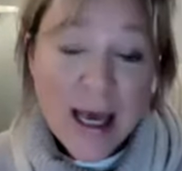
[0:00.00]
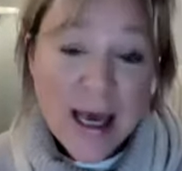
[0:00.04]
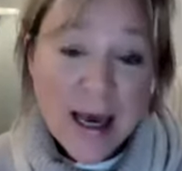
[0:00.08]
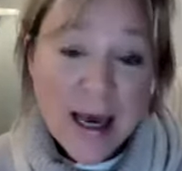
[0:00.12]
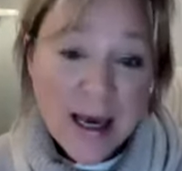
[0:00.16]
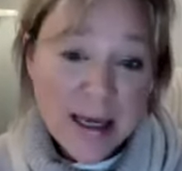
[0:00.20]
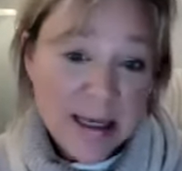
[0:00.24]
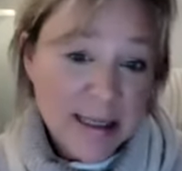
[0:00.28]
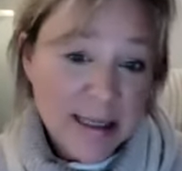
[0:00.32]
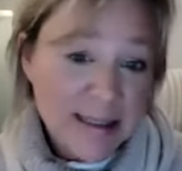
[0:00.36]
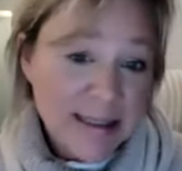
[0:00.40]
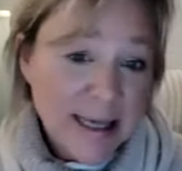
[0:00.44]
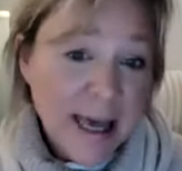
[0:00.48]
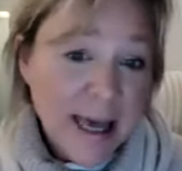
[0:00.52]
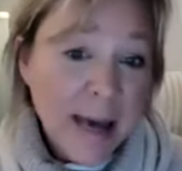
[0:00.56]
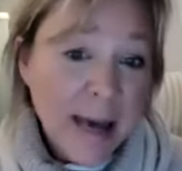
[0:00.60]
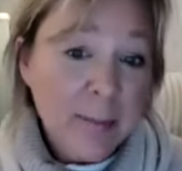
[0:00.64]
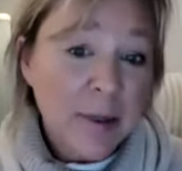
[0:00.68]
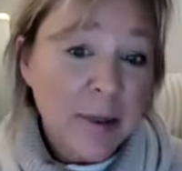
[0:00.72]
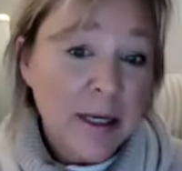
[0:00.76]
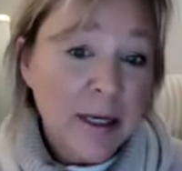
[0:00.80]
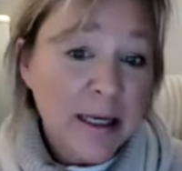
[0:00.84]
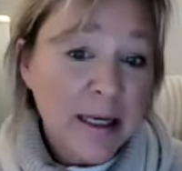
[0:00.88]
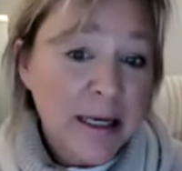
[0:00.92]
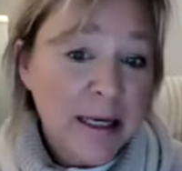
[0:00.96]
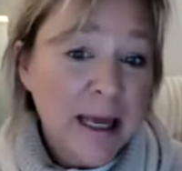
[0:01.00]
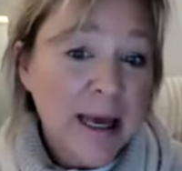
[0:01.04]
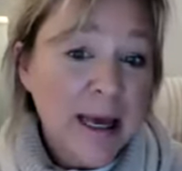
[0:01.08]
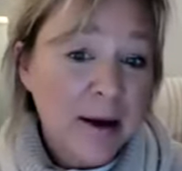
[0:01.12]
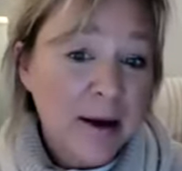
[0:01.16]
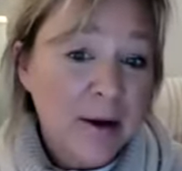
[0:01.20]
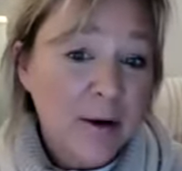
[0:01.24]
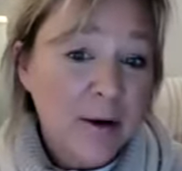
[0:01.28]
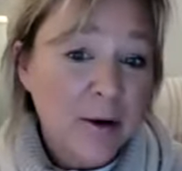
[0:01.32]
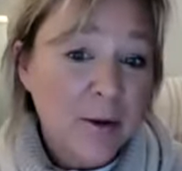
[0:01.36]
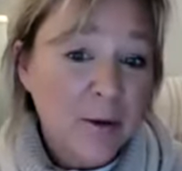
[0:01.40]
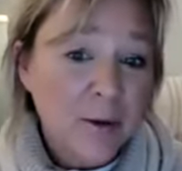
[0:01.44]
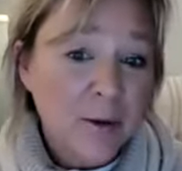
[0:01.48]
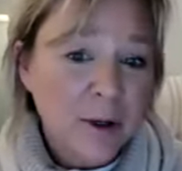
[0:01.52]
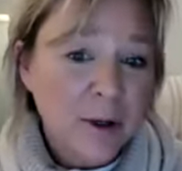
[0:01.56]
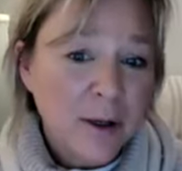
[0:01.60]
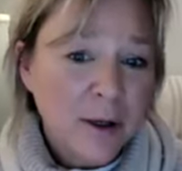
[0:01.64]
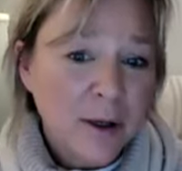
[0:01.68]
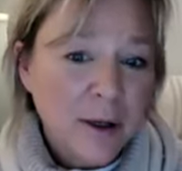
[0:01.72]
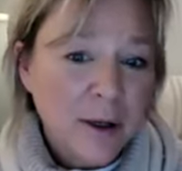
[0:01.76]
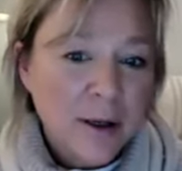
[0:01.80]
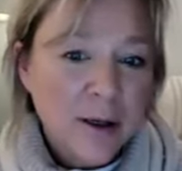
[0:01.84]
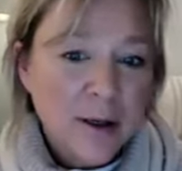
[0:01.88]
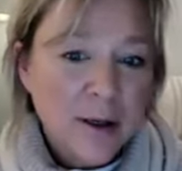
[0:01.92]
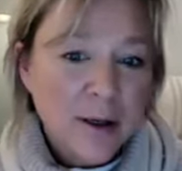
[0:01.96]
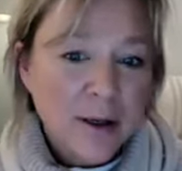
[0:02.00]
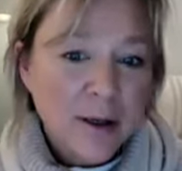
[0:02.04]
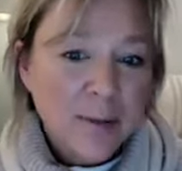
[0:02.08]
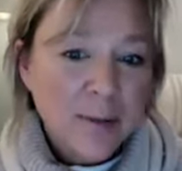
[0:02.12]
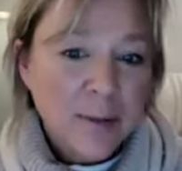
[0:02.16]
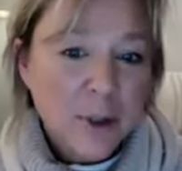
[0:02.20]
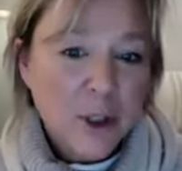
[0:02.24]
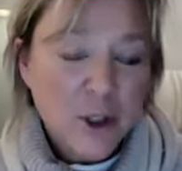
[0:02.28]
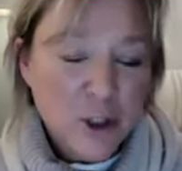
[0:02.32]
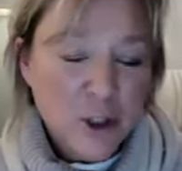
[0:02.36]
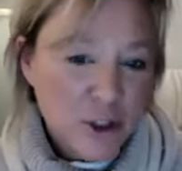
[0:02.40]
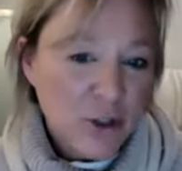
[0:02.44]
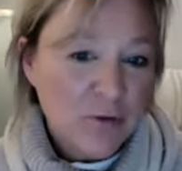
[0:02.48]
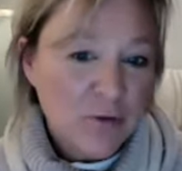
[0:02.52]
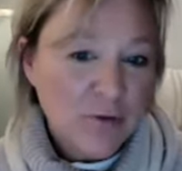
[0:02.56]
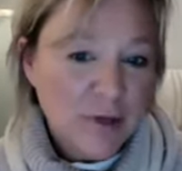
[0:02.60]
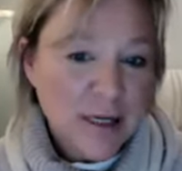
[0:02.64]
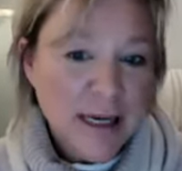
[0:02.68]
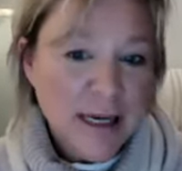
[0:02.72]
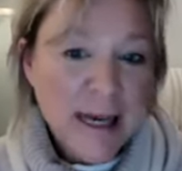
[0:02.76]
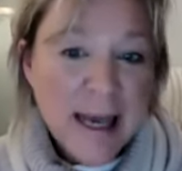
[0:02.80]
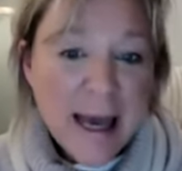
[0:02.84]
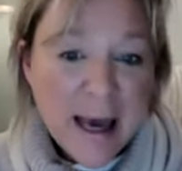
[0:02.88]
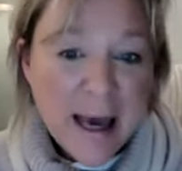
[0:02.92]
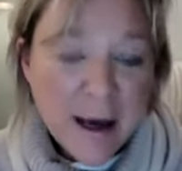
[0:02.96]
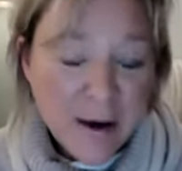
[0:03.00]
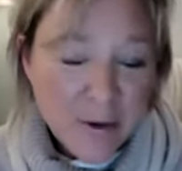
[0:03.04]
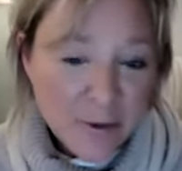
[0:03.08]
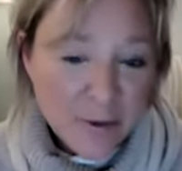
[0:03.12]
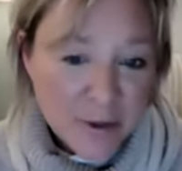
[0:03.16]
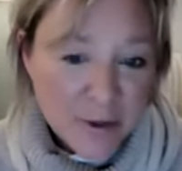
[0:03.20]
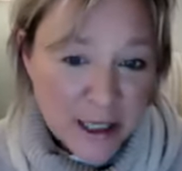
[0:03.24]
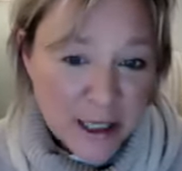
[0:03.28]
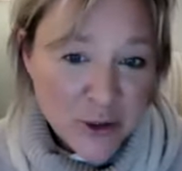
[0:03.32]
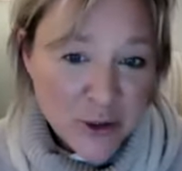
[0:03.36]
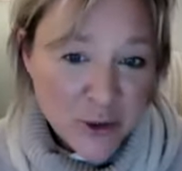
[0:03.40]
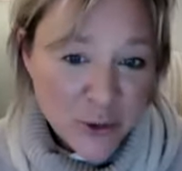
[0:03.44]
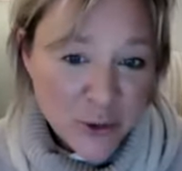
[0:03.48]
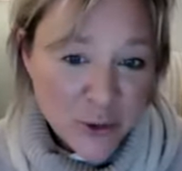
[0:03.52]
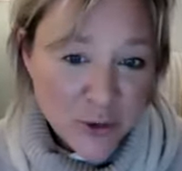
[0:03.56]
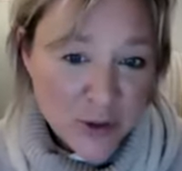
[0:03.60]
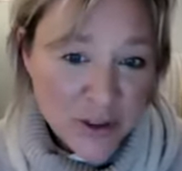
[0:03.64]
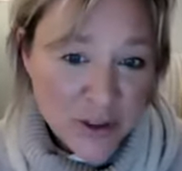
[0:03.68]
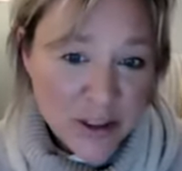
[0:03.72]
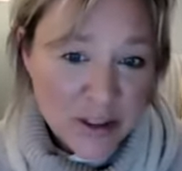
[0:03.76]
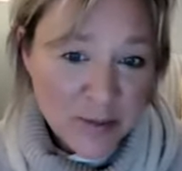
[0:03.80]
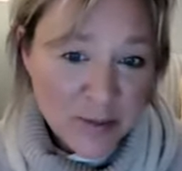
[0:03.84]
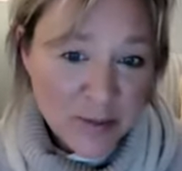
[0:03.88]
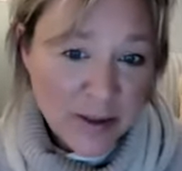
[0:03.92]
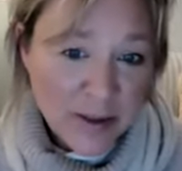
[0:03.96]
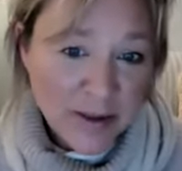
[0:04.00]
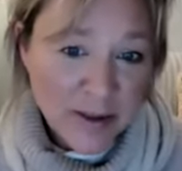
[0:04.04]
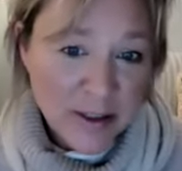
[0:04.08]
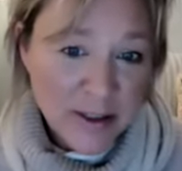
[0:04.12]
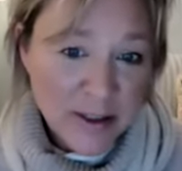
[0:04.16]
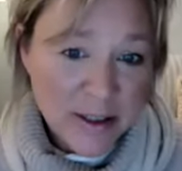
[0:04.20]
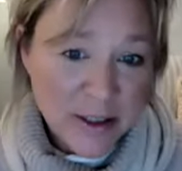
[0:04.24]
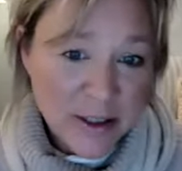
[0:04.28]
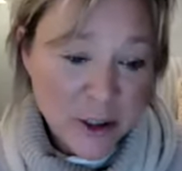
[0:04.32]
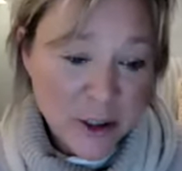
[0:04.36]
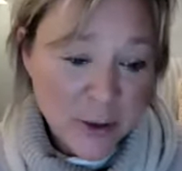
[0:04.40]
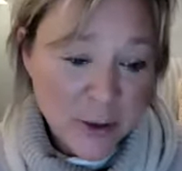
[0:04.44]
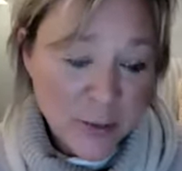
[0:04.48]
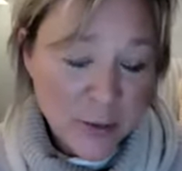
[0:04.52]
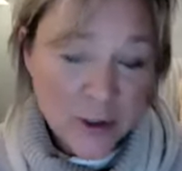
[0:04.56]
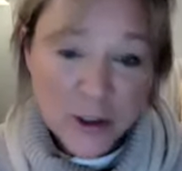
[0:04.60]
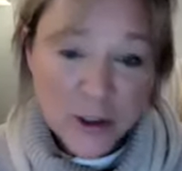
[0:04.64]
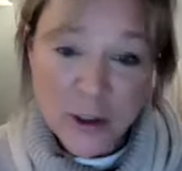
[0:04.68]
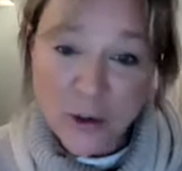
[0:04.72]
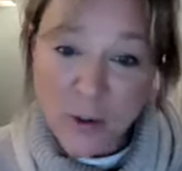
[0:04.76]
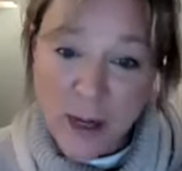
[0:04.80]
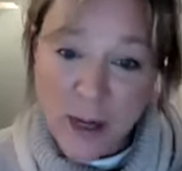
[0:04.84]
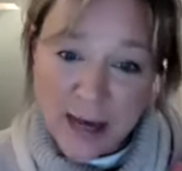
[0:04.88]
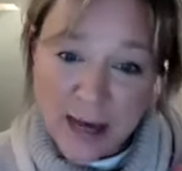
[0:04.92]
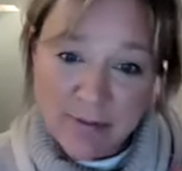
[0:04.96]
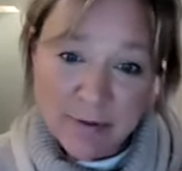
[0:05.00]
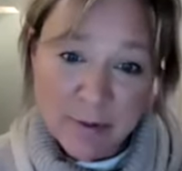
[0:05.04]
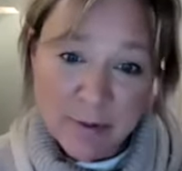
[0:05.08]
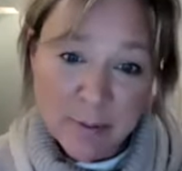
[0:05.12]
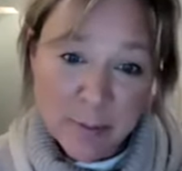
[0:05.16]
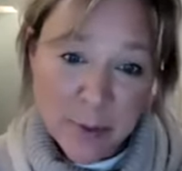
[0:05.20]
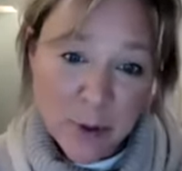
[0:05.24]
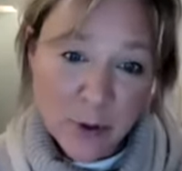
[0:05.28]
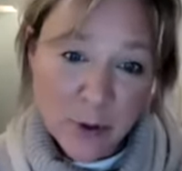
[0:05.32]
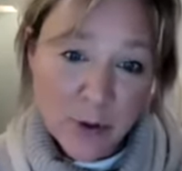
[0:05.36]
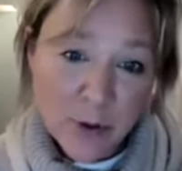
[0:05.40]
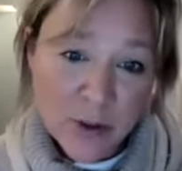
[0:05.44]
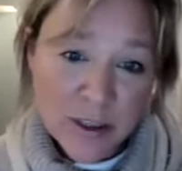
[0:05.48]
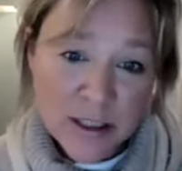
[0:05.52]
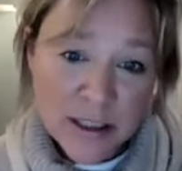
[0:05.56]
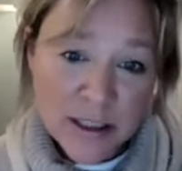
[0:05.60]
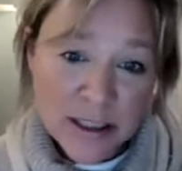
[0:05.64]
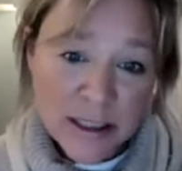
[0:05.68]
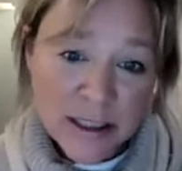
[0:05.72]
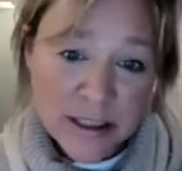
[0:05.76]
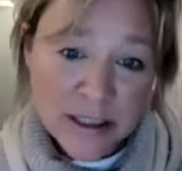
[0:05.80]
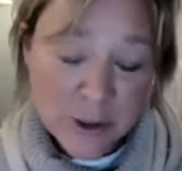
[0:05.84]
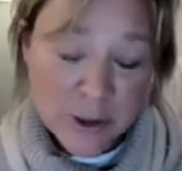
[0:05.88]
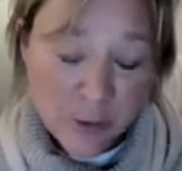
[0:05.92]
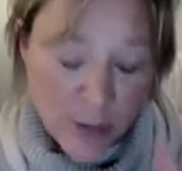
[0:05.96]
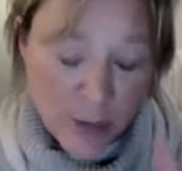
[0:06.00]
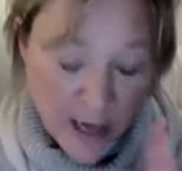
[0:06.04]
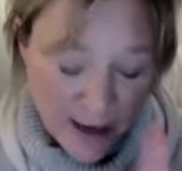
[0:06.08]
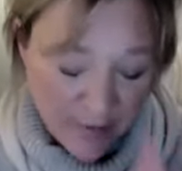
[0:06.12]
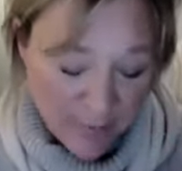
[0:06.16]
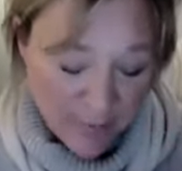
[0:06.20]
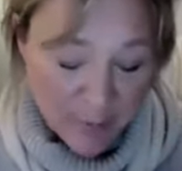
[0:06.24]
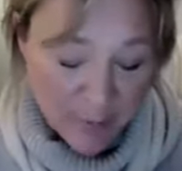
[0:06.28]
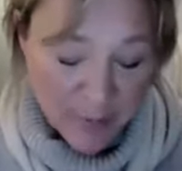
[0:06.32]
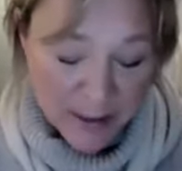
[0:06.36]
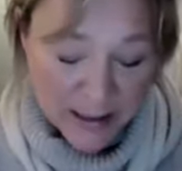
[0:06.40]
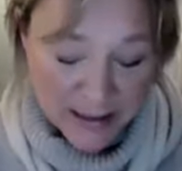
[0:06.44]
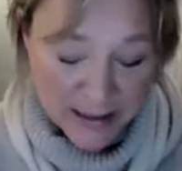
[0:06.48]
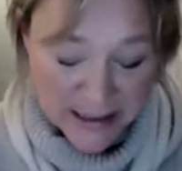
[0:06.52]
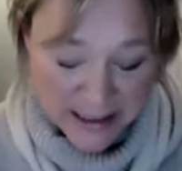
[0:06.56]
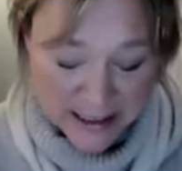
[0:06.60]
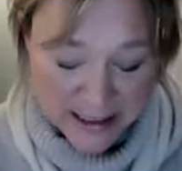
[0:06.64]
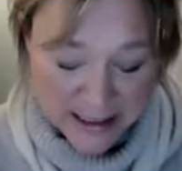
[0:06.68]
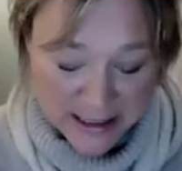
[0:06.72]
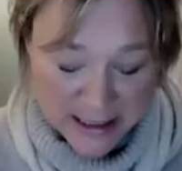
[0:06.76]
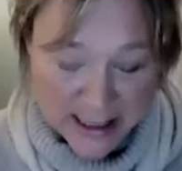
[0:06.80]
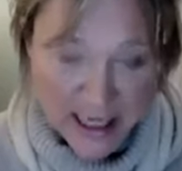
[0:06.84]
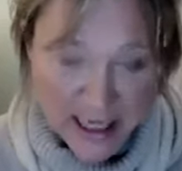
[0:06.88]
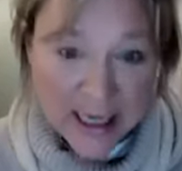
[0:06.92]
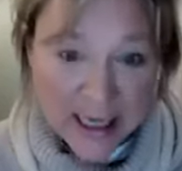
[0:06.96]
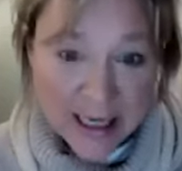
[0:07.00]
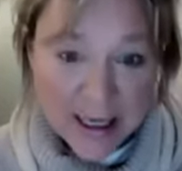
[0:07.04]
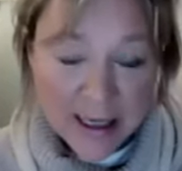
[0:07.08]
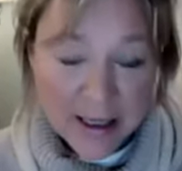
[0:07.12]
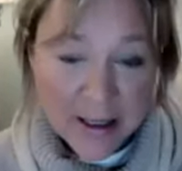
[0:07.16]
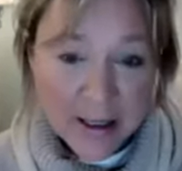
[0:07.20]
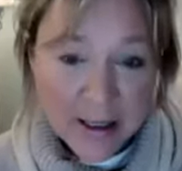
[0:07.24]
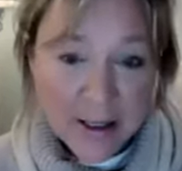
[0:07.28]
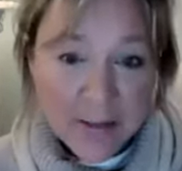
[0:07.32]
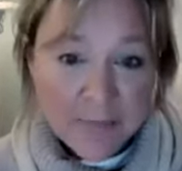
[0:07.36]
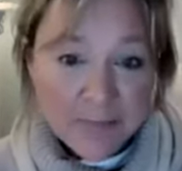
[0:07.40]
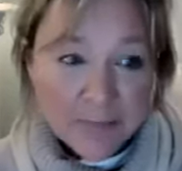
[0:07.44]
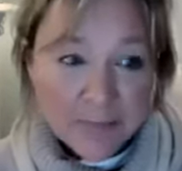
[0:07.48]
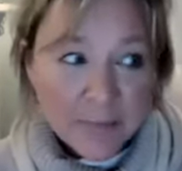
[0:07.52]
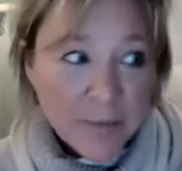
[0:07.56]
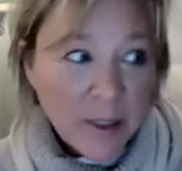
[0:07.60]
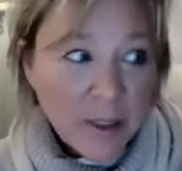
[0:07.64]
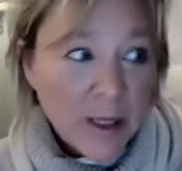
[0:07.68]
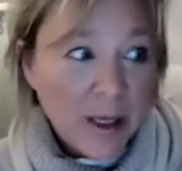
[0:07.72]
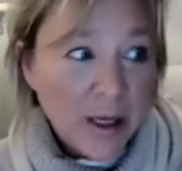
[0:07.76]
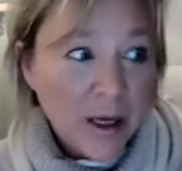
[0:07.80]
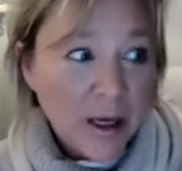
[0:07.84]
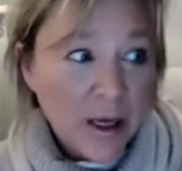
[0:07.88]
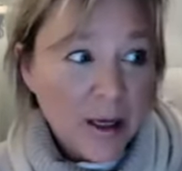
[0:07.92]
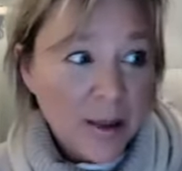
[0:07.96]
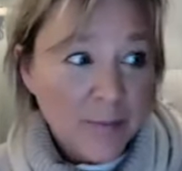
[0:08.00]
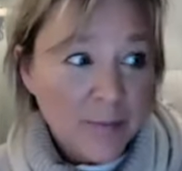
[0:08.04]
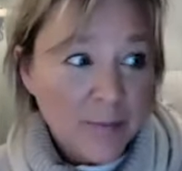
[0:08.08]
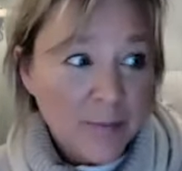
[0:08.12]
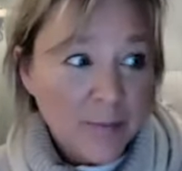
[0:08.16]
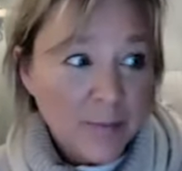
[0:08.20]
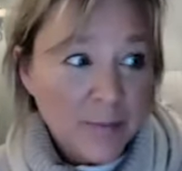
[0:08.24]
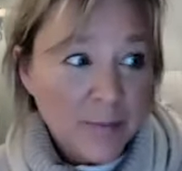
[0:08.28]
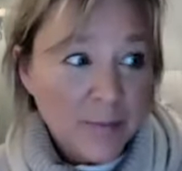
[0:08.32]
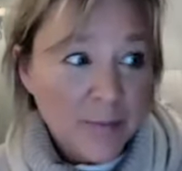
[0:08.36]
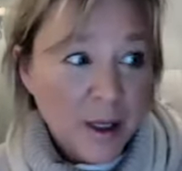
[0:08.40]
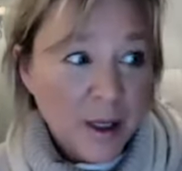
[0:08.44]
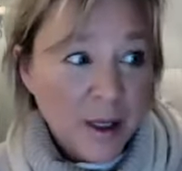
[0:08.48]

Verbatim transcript: And it's happening now because you've allowed that door to spirit to open. You haven't blocked it, you haven't been staying. Um,